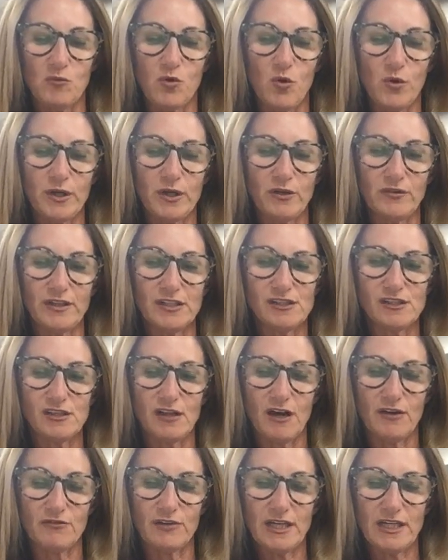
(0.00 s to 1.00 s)
Oil that's
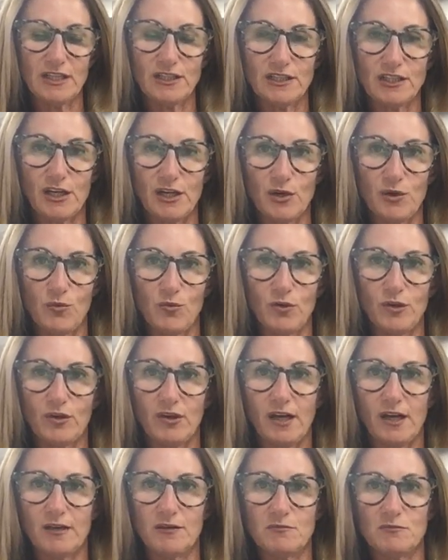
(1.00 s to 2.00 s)
not ready to go will
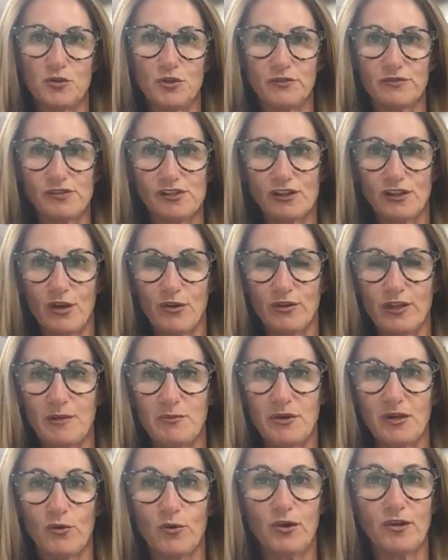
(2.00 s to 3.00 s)
kind of move slowly,
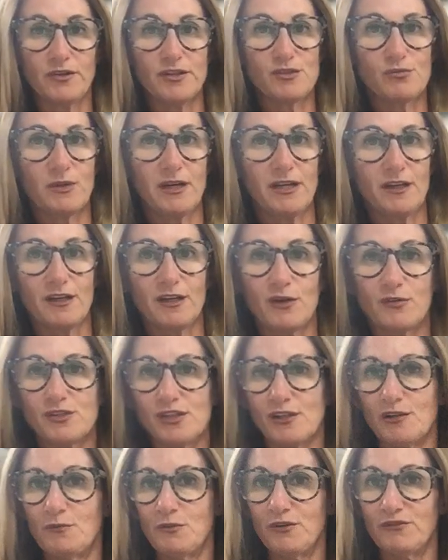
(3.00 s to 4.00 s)
but oil that's ready to go is
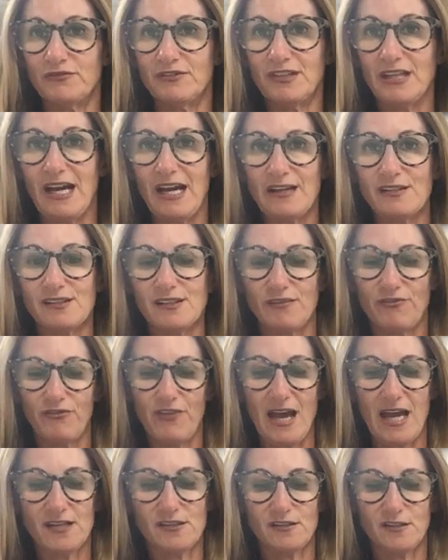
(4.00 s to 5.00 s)
going to move nice and
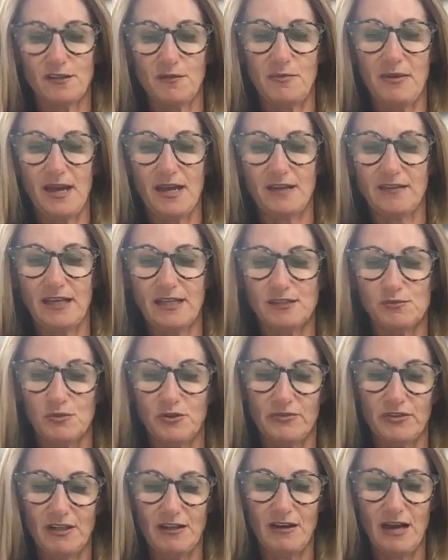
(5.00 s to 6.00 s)
fast in the pan, and that's
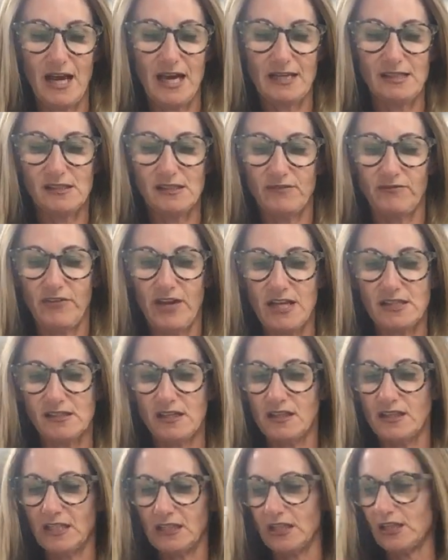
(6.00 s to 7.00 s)
moving nice and fast.
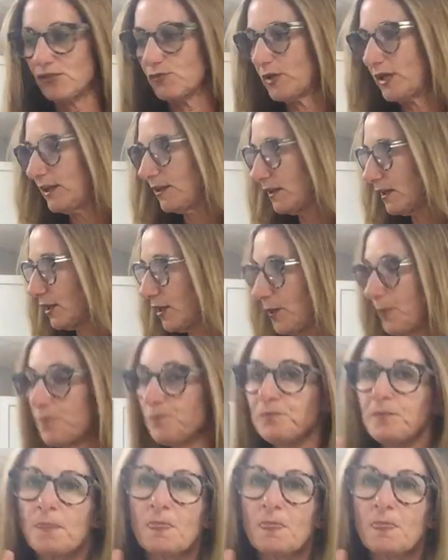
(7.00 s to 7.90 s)
I think that's ready to go.